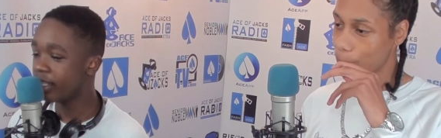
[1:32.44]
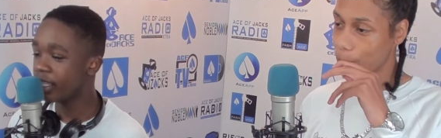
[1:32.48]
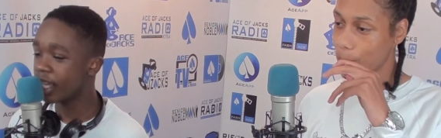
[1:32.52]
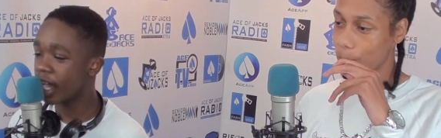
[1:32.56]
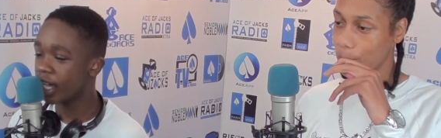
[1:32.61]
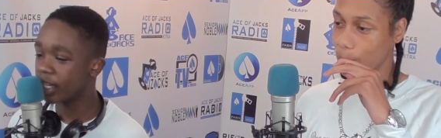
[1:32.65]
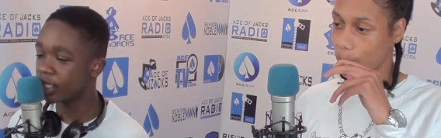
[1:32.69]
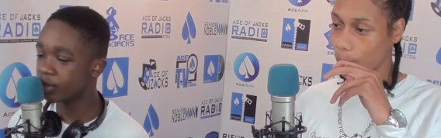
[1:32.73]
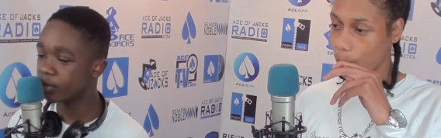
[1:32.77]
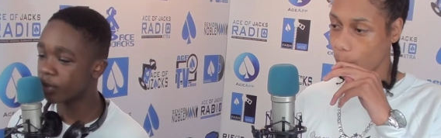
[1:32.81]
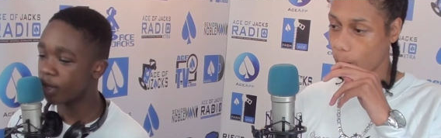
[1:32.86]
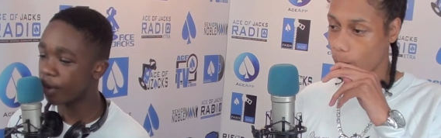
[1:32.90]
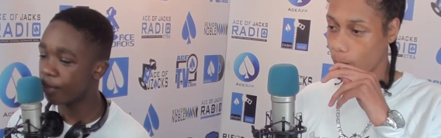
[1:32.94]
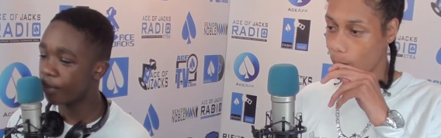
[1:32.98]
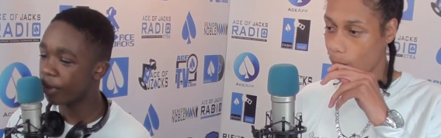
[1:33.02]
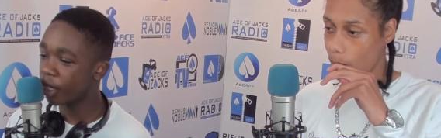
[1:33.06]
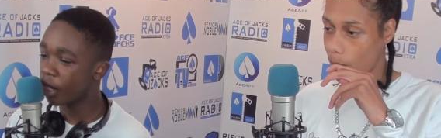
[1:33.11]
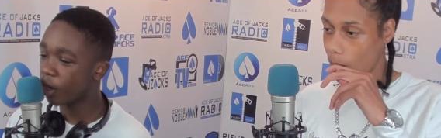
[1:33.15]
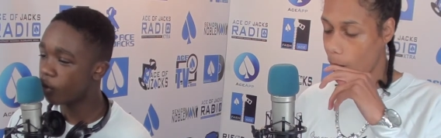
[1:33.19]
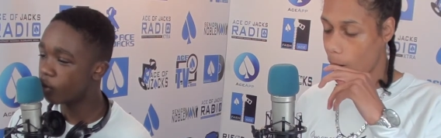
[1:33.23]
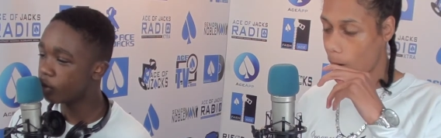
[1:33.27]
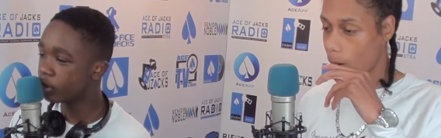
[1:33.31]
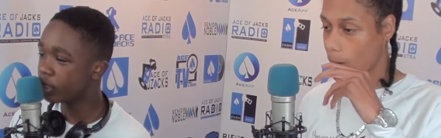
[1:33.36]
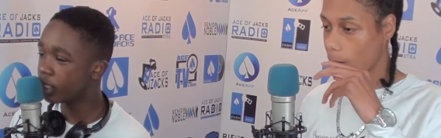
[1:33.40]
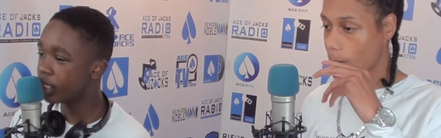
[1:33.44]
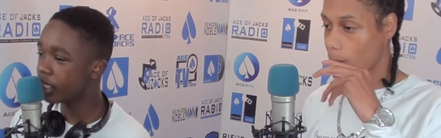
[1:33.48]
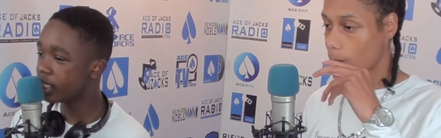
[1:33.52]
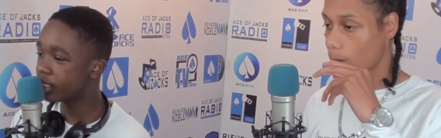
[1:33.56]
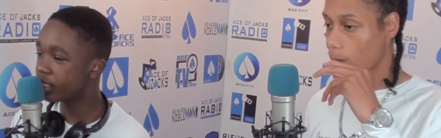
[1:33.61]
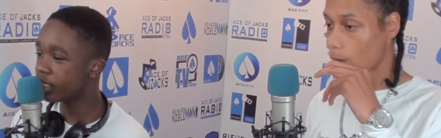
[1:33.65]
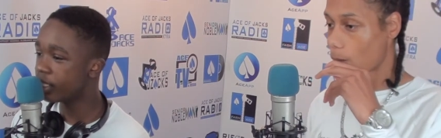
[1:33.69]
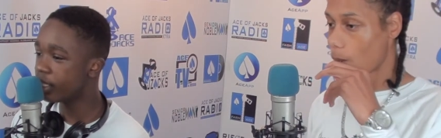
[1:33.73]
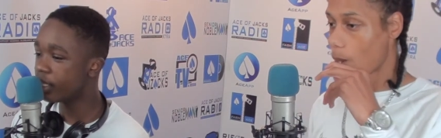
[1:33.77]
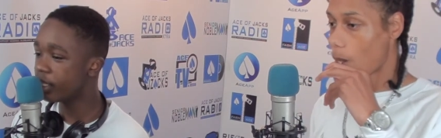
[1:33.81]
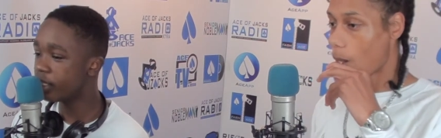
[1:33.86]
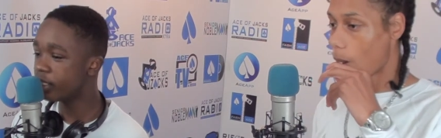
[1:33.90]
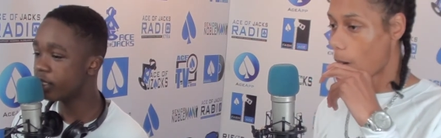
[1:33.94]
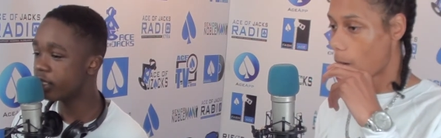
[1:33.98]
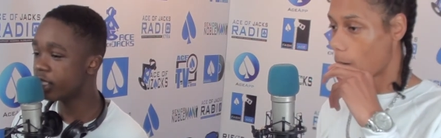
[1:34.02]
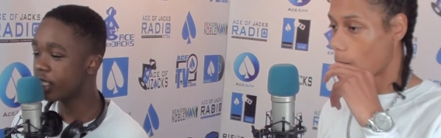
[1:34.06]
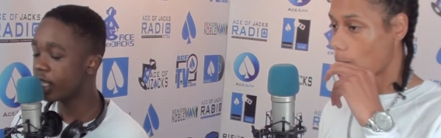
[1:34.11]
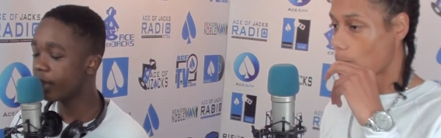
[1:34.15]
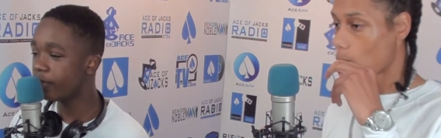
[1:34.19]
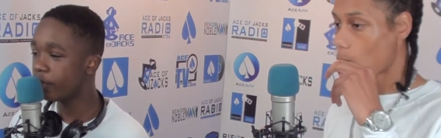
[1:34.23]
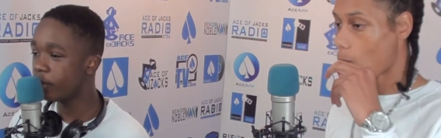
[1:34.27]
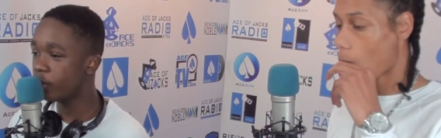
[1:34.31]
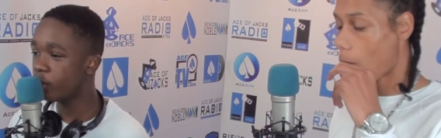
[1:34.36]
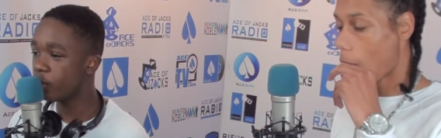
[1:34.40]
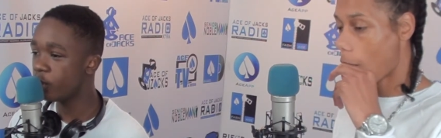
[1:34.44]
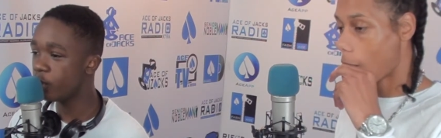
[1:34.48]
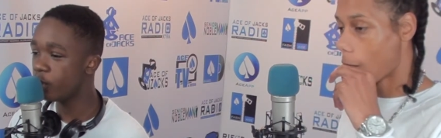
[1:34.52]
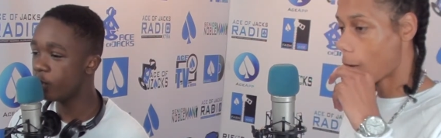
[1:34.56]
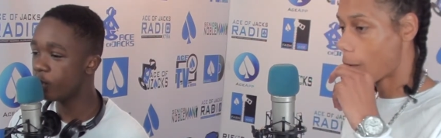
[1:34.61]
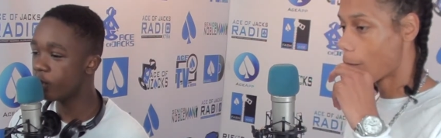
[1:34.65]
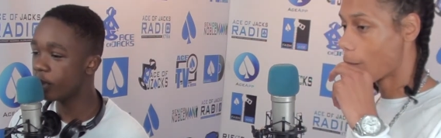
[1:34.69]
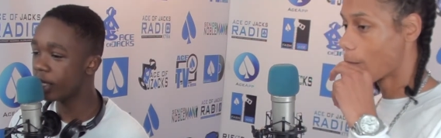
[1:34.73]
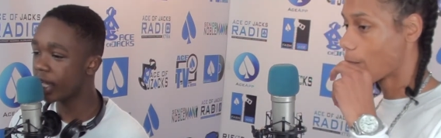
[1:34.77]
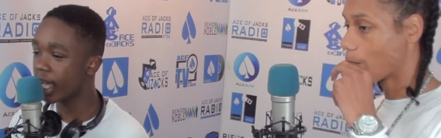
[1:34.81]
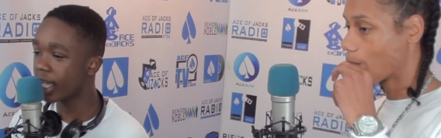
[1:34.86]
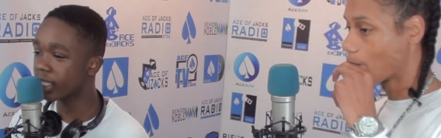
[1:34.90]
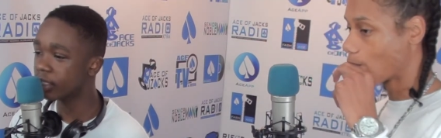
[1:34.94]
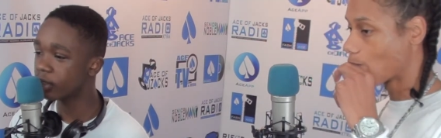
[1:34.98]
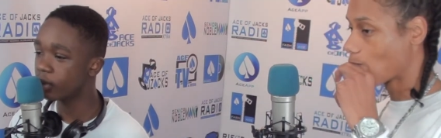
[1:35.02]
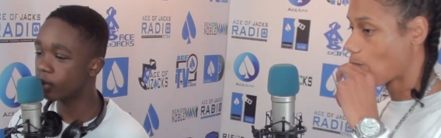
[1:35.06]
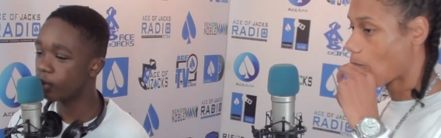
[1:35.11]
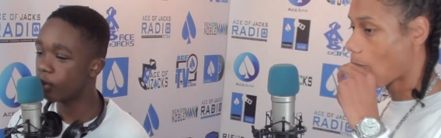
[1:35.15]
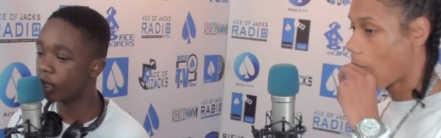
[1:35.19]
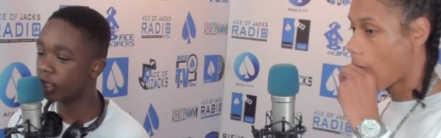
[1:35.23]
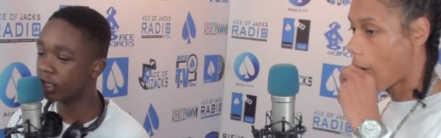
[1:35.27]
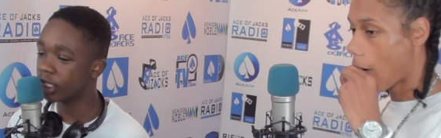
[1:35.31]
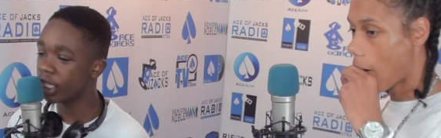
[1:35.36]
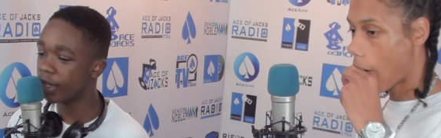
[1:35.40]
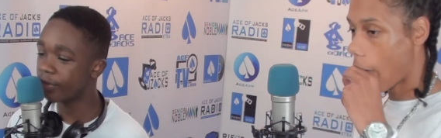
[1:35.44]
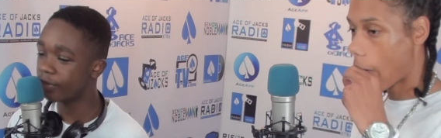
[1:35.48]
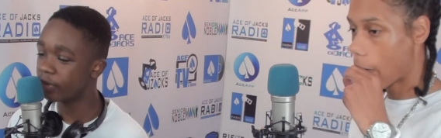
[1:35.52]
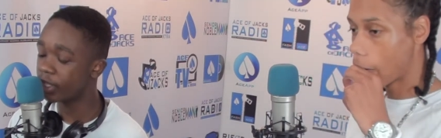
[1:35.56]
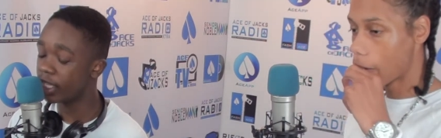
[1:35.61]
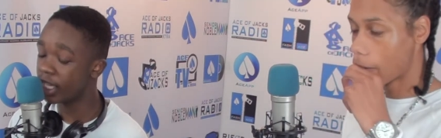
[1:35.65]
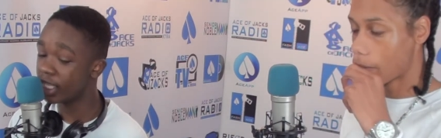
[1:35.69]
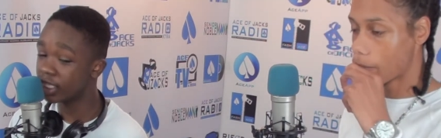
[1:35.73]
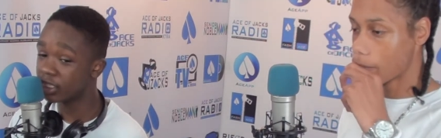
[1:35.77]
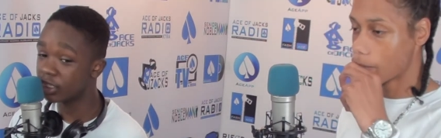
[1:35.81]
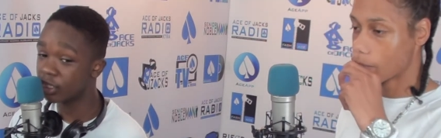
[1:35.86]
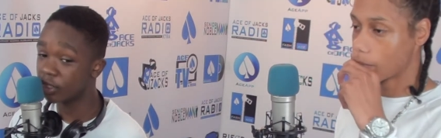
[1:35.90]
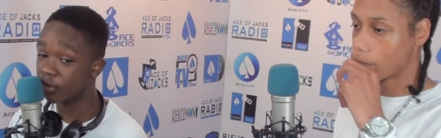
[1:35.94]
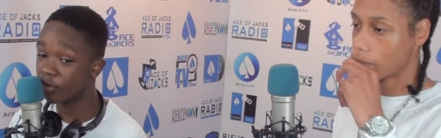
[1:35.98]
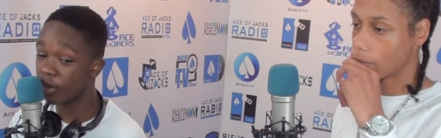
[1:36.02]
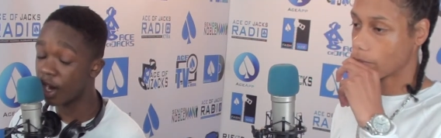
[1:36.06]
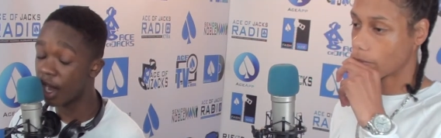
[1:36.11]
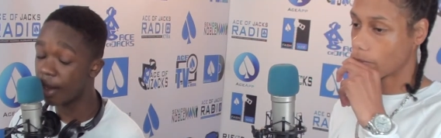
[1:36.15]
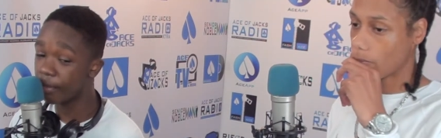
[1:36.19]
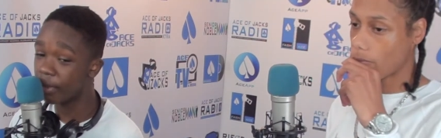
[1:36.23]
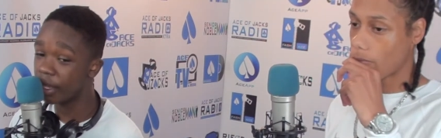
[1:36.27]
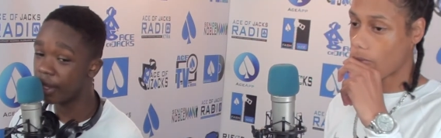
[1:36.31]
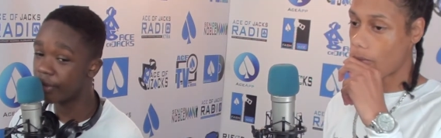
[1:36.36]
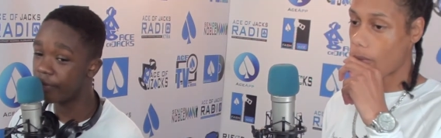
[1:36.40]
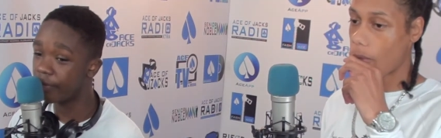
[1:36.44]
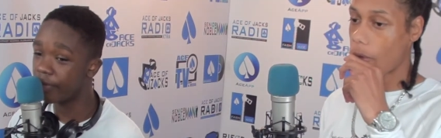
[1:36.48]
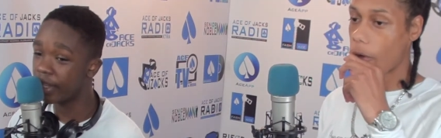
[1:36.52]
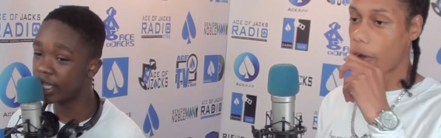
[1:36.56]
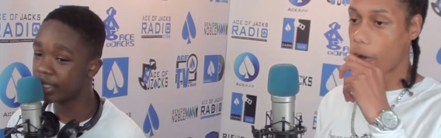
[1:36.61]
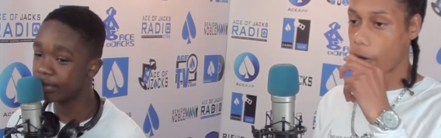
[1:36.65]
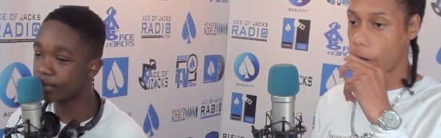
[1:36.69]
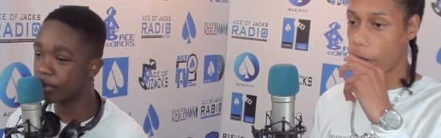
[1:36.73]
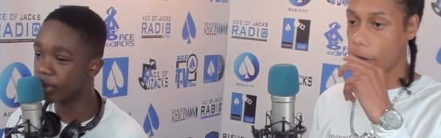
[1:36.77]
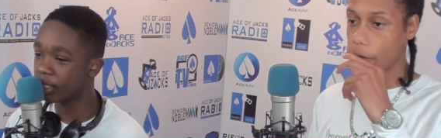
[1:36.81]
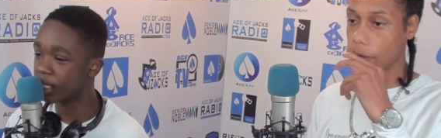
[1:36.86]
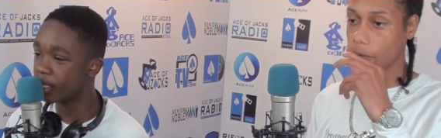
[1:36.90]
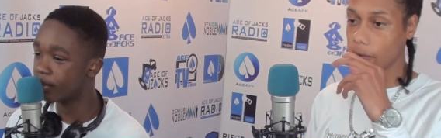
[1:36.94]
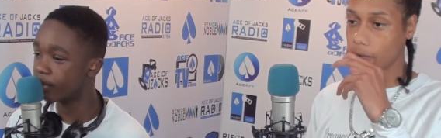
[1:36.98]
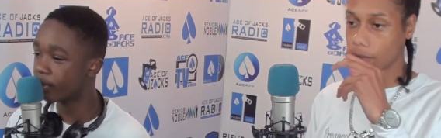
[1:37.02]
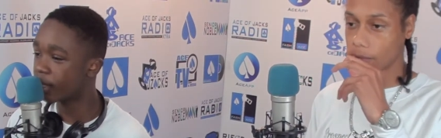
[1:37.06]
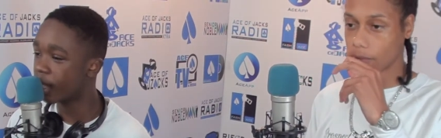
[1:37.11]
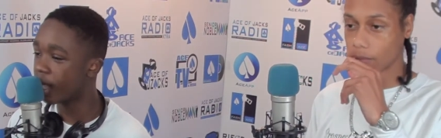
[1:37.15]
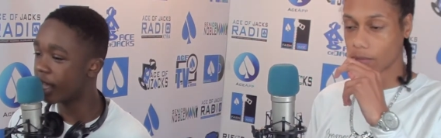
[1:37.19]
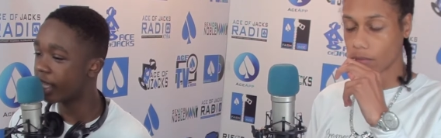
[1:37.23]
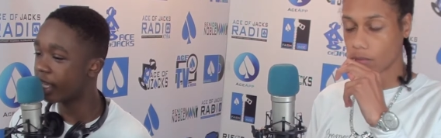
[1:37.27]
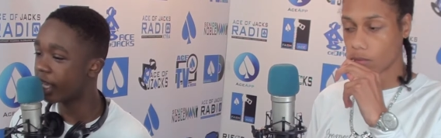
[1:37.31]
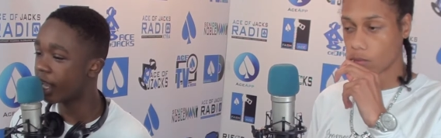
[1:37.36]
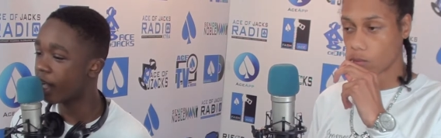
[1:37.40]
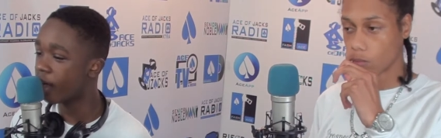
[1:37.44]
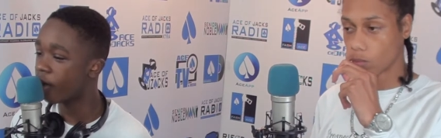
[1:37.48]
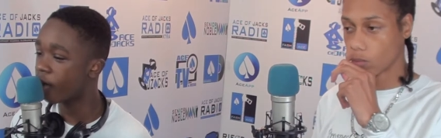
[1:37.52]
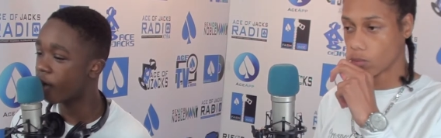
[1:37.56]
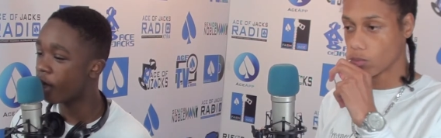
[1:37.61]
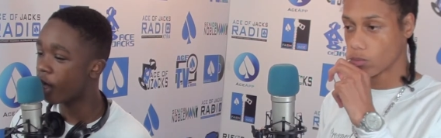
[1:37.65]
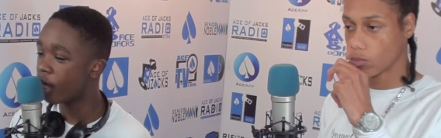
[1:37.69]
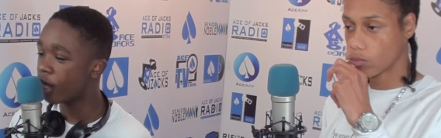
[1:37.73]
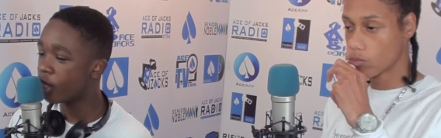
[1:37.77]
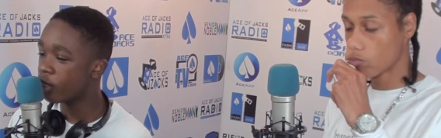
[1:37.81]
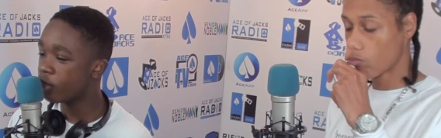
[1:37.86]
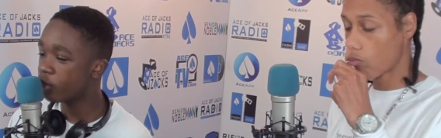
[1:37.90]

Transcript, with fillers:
Speaker 1: yeah, I just want to big up all the listeners. If you would like to watch, if the Instagram and the Facebook keep cutting out,